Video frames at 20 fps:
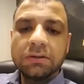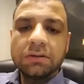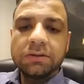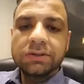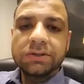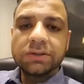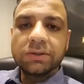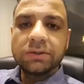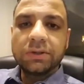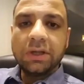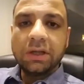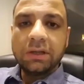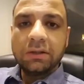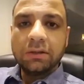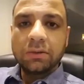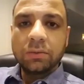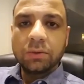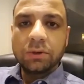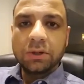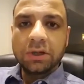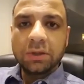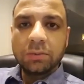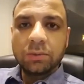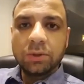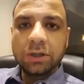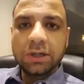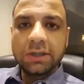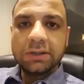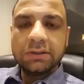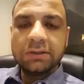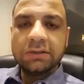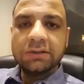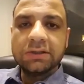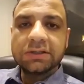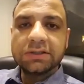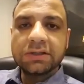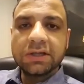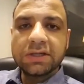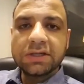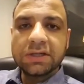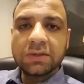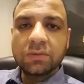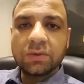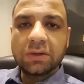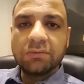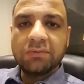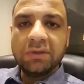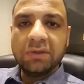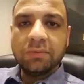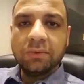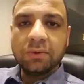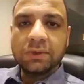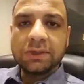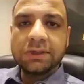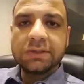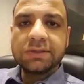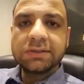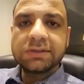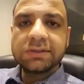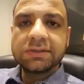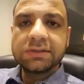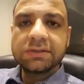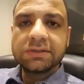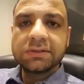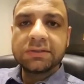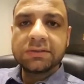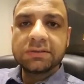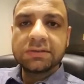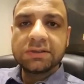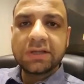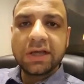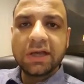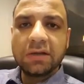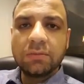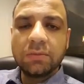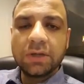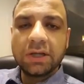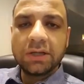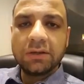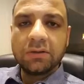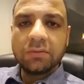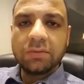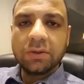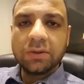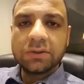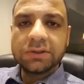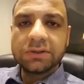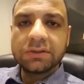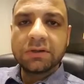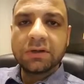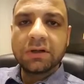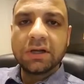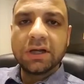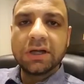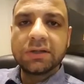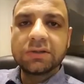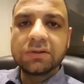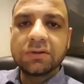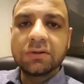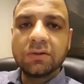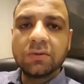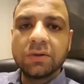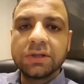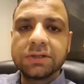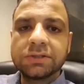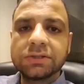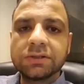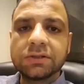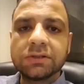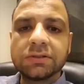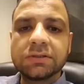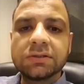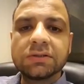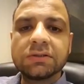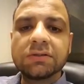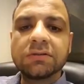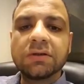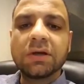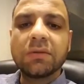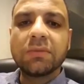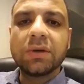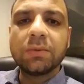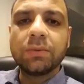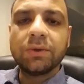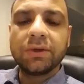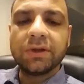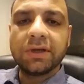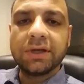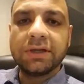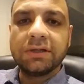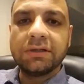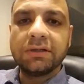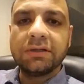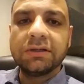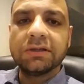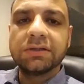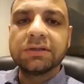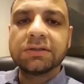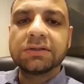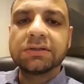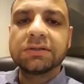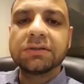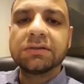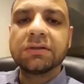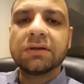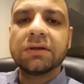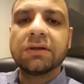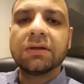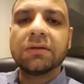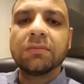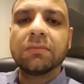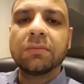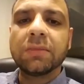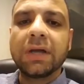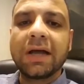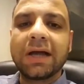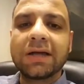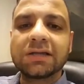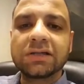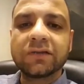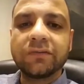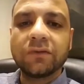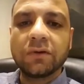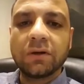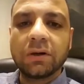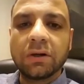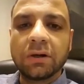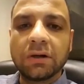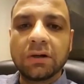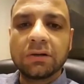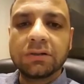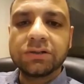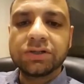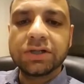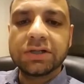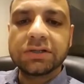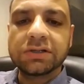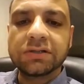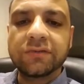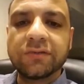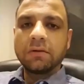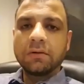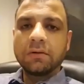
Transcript: So take your work abroad, discuss it with people, stand by your poster, answer questions, come up with ideas, ask for chances.